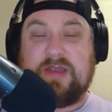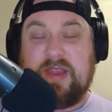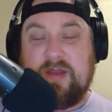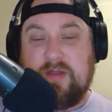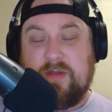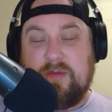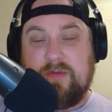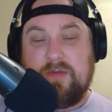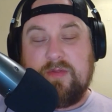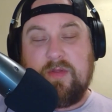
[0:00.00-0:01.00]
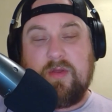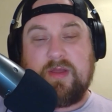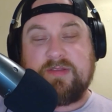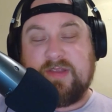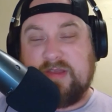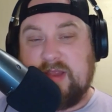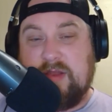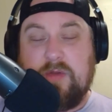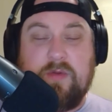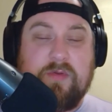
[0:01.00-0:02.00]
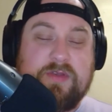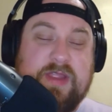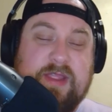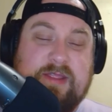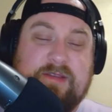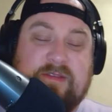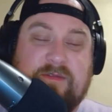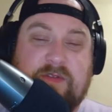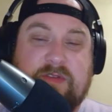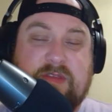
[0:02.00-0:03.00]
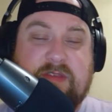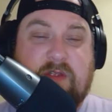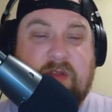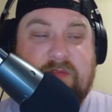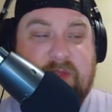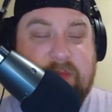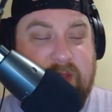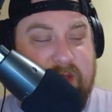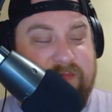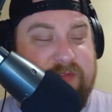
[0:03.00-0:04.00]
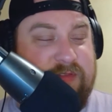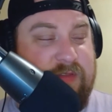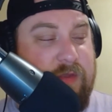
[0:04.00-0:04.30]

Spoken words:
and Santana and Ortiz versus Hardy Family Office.